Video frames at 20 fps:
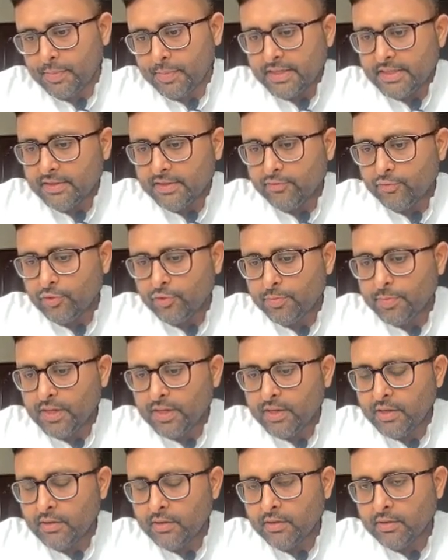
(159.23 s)
PD would
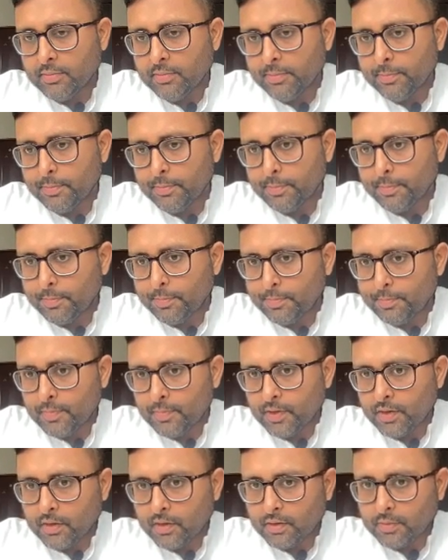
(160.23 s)
be
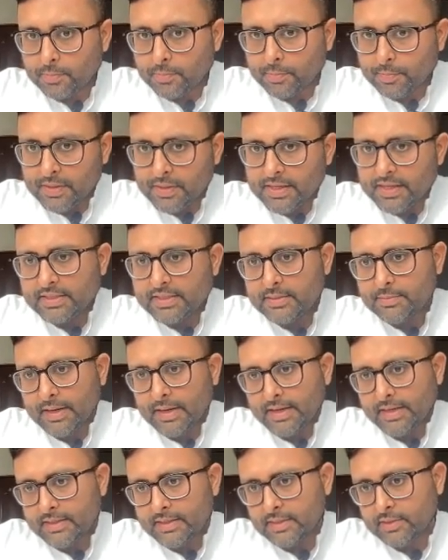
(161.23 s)
PS
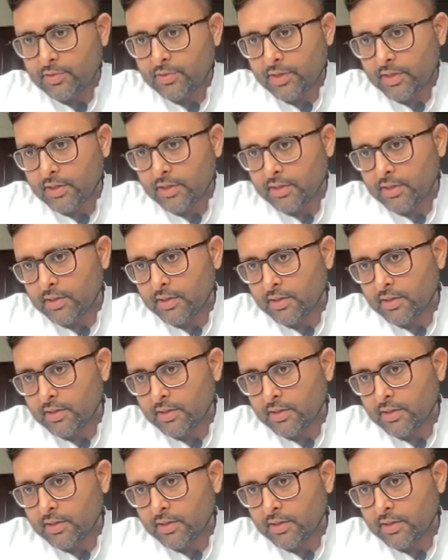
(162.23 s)
minus 3,